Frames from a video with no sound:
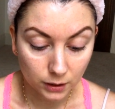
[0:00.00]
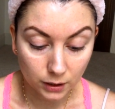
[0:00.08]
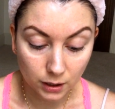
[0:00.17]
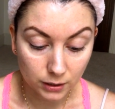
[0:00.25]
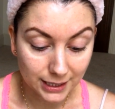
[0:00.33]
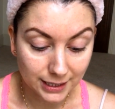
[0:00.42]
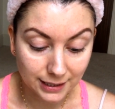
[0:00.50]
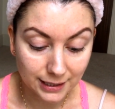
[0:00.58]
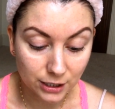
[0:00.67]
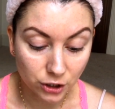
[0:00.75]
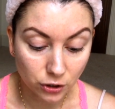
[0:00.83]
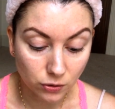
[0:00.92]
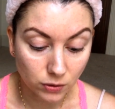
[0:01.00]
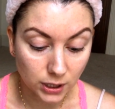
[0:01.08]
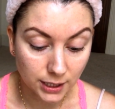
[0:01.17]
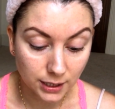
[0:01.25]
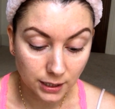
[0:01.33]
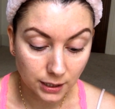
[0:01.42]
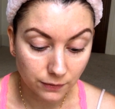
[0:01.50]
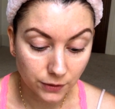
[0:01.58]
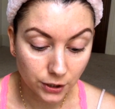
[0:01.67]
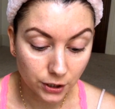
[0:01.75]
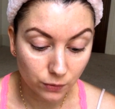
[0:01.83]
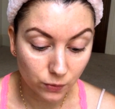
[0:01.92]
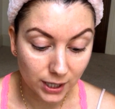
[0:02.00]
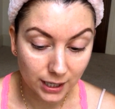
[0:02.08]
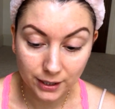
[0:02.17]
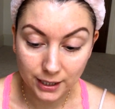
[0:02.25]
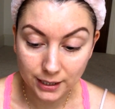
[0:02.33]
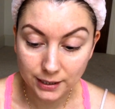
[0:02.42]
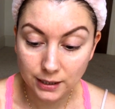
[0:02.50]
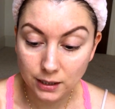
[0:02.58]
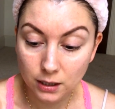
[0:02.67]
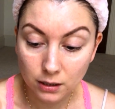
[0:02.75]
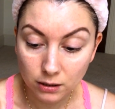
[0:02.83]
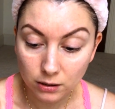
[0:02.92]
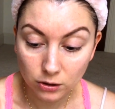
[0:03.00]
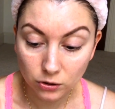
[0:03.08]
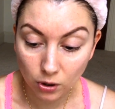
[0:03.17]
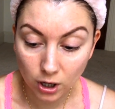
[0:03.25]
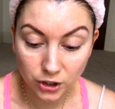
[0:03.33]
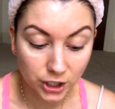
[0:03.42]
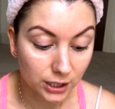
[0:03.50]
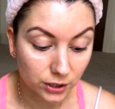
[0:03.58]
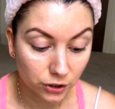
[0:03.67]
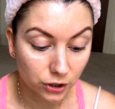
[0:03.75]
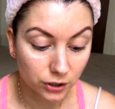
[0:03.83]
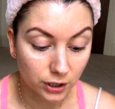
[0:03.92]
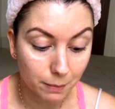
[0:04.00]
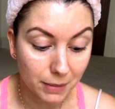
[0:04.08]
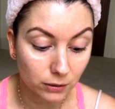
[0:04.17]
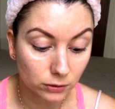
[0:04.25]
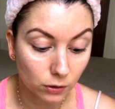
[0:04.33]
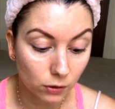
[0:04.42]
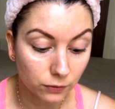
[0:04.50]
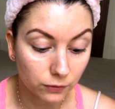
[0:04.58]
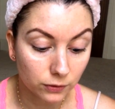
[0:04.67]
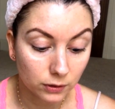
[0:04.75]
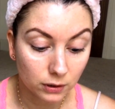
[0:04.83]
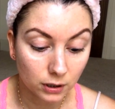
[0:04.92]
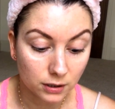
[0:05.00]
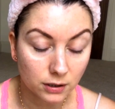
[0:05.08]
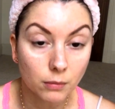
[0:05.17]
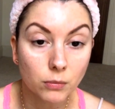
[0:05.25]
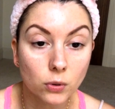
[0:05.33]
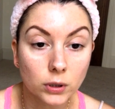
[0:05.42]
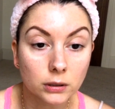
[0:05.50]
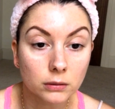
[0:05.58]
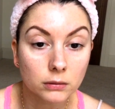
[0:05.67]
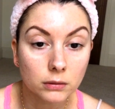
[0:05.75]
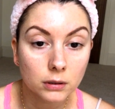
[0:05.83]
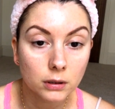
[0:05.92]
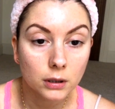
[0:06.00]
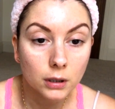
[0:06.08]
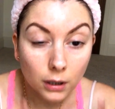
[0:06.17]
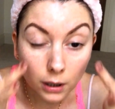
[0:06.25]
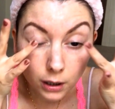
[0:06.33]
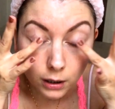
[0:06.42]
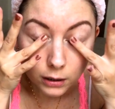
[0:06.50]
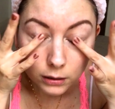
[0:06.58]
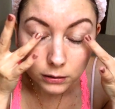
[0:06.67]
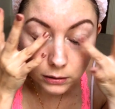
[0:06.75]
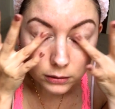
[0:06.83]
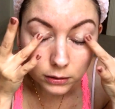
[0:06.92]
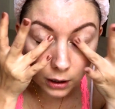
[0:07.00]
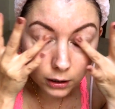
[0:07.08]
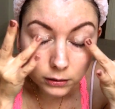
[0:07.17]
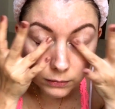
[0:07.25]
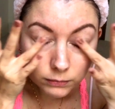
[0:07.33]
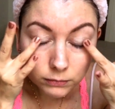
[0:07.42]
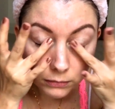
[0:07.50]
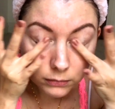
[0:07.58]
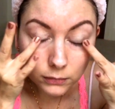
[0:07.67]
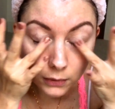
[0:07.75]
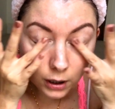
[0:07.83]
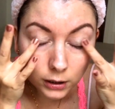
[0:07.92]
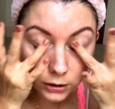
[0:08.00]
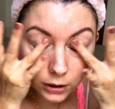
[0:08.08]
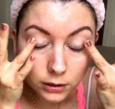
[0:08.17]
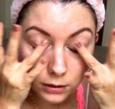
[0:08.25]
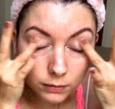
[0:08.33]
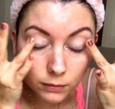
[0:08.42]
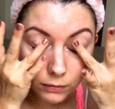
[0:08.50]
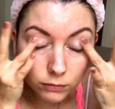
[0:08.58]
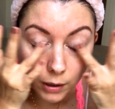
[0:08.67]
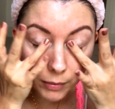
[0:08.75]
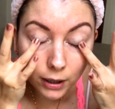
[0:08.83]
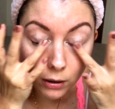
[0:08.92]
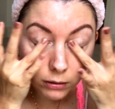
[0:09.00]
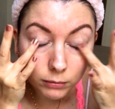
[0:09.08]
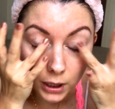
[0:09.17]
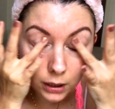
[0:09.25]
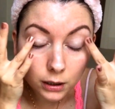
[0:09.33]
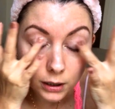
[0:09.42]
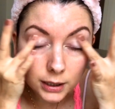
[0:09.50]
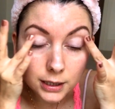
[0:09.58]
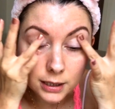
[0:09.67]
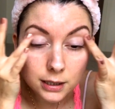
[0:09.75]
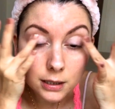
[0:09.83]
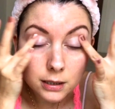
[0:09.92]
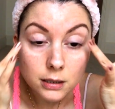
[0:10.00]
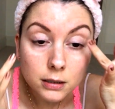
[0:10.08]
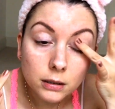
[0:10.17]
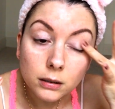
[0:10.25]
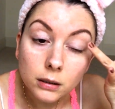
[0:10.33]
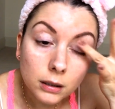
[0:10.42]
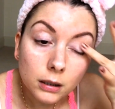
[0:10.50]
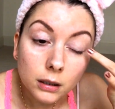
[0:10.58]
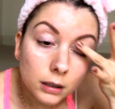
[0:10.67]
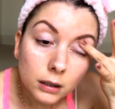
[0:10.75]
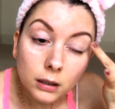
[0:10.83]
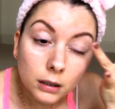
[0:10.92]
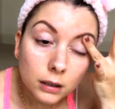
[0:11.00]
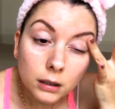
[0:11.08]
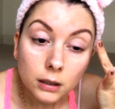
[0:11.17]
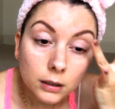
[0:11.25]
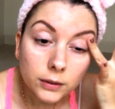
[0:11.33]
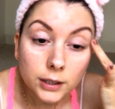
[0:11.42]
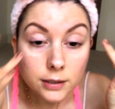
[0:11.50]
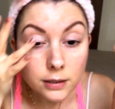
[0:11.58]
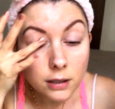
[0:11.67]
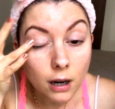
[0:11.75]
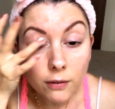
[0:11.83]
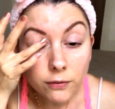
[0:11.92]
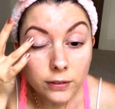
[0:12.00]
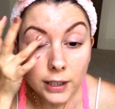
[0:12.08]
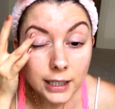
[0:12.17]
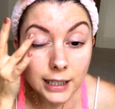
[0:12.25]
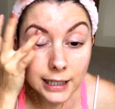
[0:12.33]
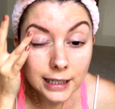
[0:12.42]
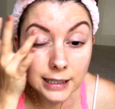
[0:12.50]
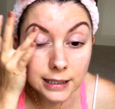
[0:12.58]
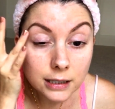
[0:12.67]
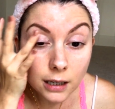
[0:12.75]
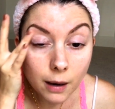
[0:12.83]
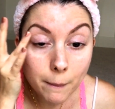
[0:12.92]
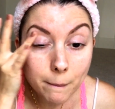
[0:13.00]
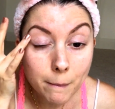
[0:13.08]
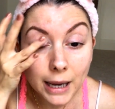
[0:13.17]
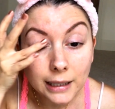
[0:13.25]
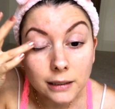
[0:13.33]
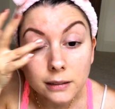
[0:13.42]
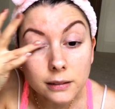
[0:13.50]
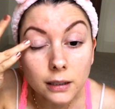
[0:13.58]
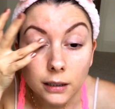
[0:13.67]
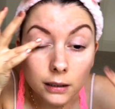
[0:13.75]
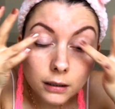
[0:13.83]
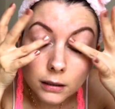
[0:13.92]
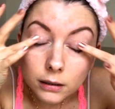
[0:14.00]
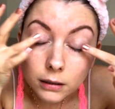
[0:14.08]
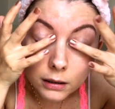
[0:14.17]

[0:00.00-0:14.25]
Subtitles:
you know, it's essential. Like, if you don't wear this, your eyeshadow is just gonna melt off at some point. So, I just rub that on my eyes. This stuff is amazing.